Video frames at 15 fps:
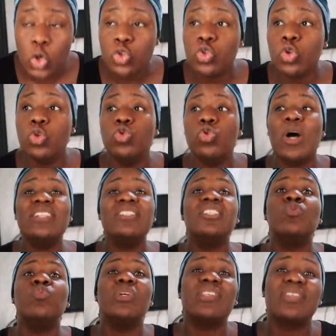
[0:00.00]
So you are
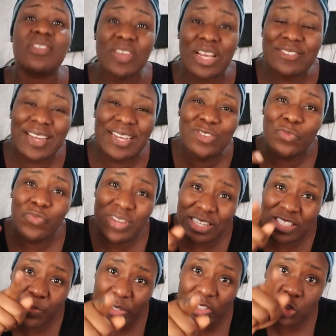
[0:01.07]
the witch, you are your
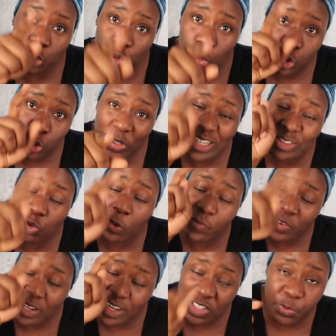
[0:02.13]
village person, you are your
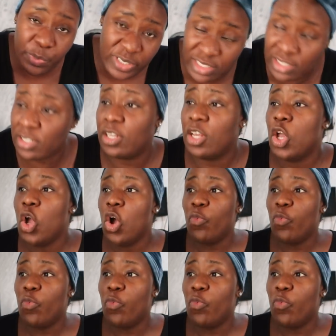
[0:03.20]
village person.